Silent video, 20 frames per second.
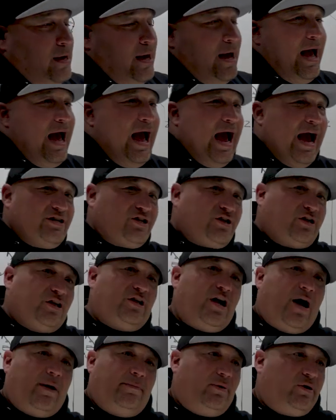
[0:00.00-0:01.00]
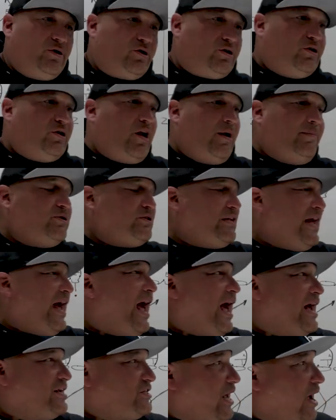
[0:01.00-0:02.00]
hash to numbers, or numbers to
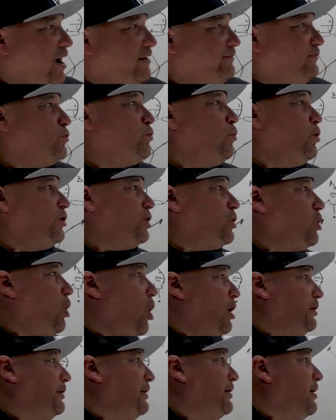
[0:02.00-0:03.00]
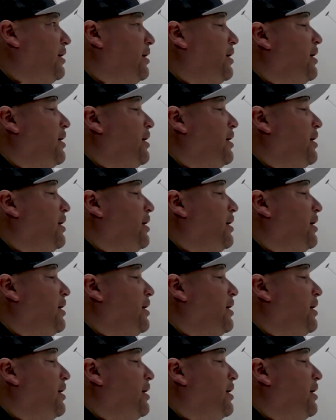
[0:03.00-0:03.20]
hash, however you want to call it.